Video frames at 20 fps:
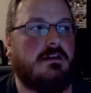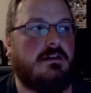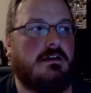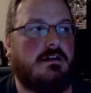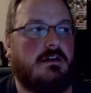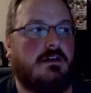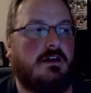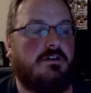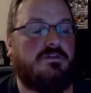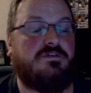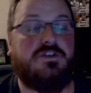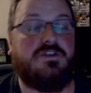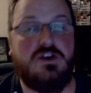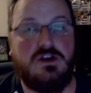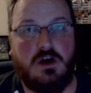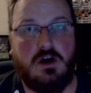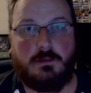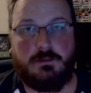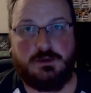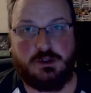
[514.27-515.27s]

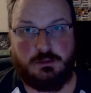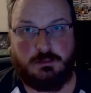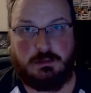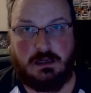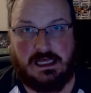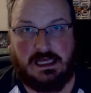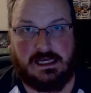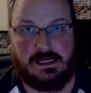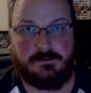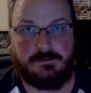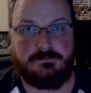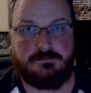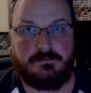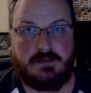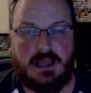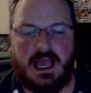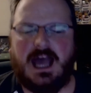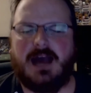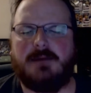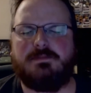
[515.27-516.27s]
Phenomenal player,
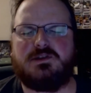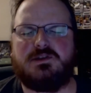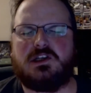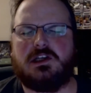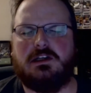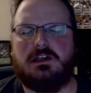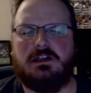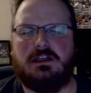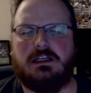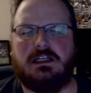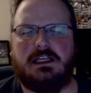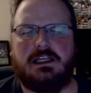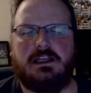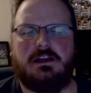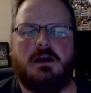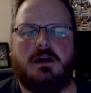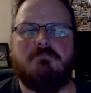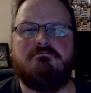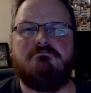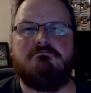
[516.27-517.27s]
absolutely
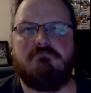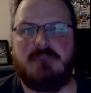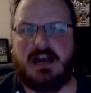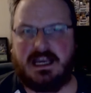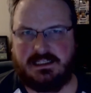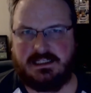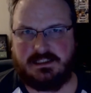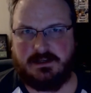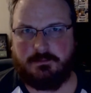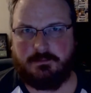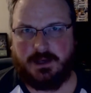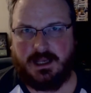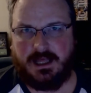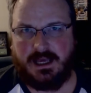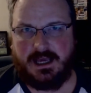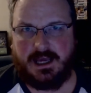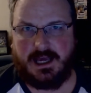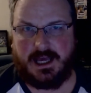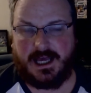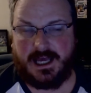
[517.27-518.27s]
amazing
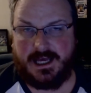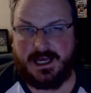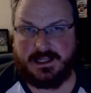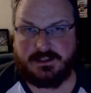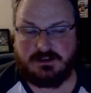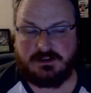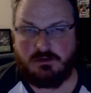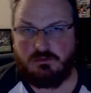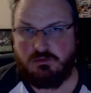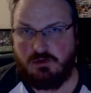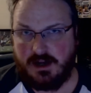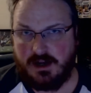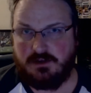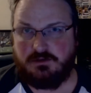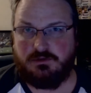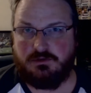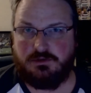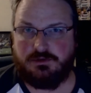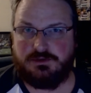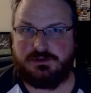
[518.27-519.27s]
player, and a
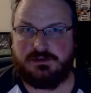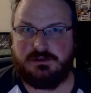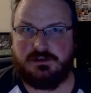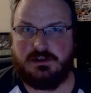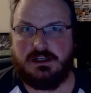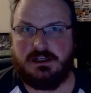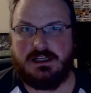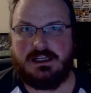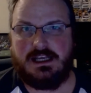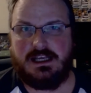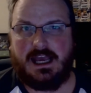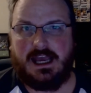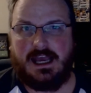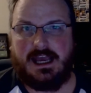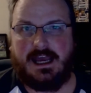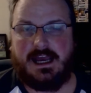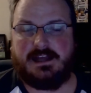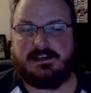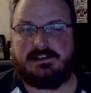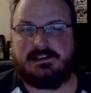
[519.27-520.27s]
record
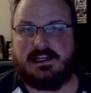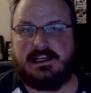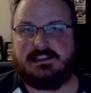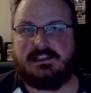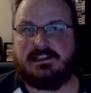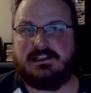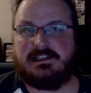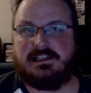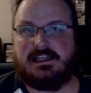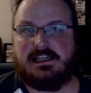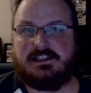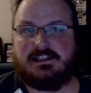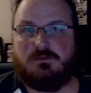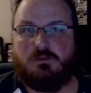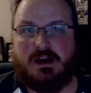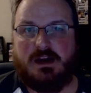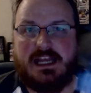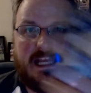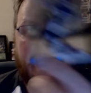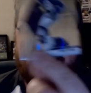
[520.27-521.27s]
setting season
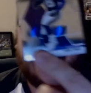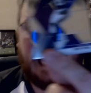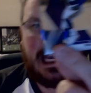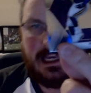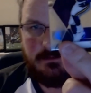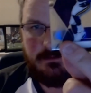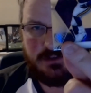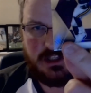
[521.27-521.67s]
when he came to the